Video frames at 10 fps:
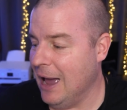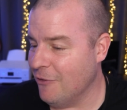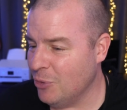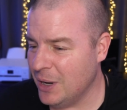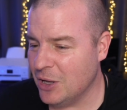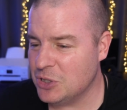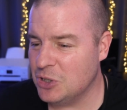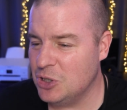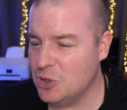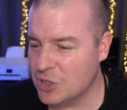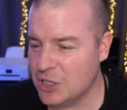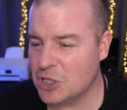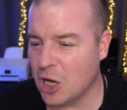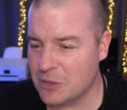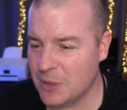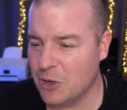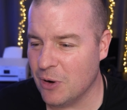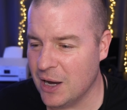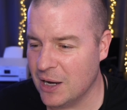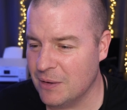Everyone else usually just calls me
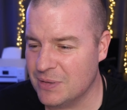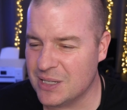Greg.